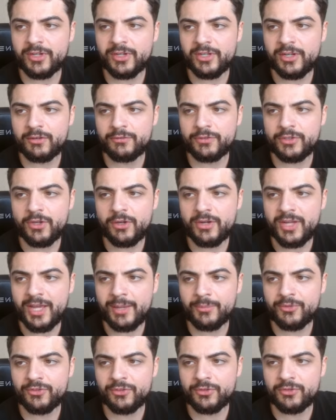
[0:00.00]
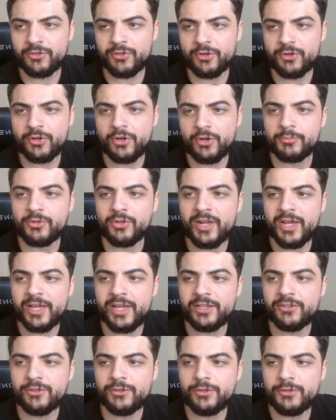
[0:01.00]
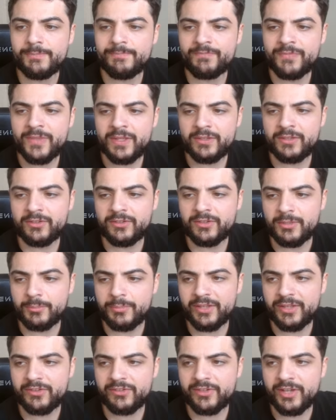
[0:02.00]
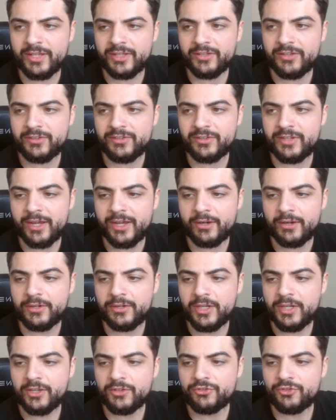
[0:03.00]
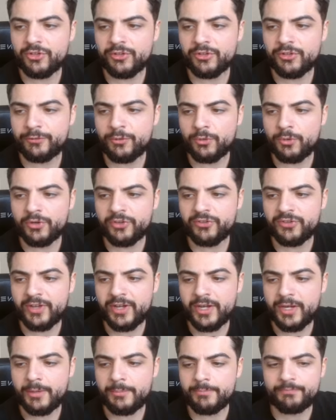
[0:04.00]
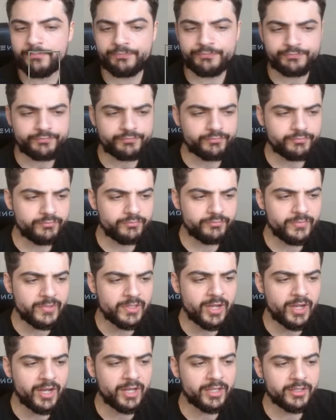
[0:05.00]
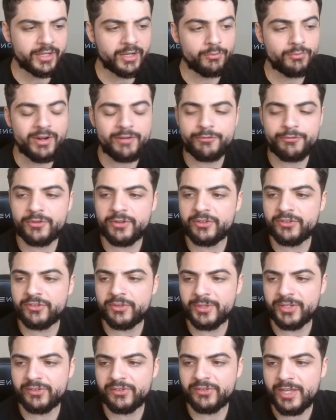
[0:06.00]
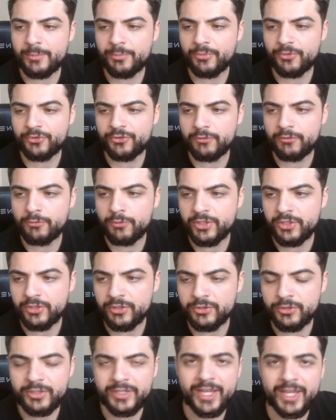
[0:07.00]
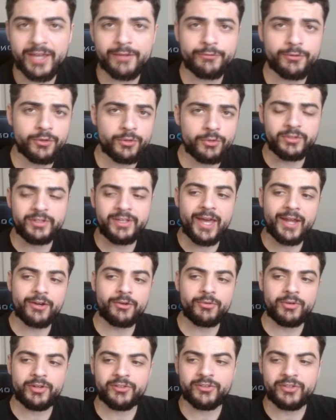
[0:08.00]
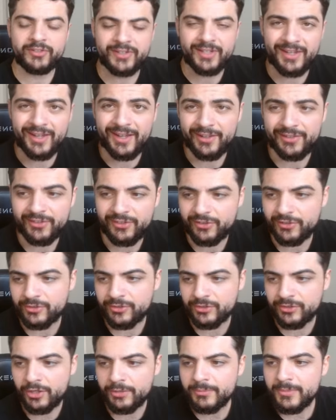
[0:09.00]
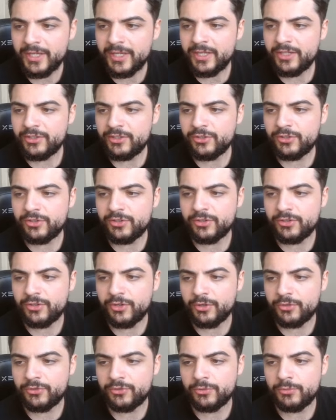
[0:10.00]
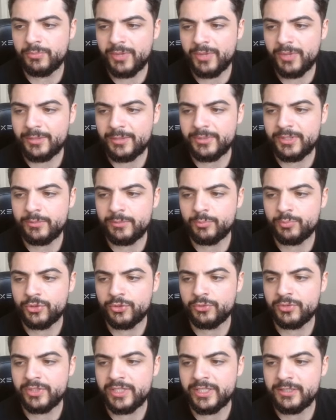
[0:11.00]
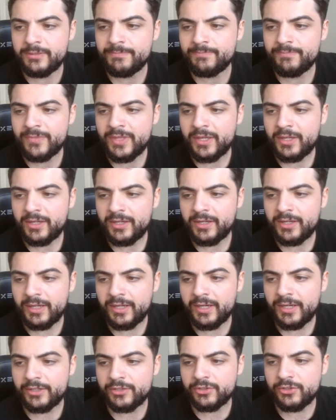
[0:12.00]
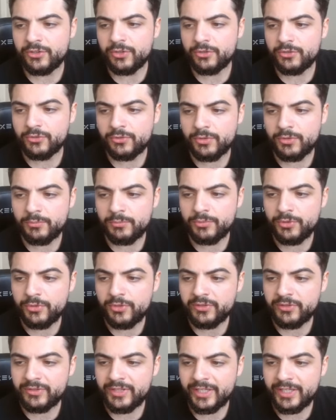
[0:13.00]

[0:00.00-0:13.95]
one here. If you go to amazon.com.au, this is in the bestsellers. Now, just for some like a reference, some examples of what you can look at for good categories, because I get asked this a lot. You can go to baby, beauty, you go to computers,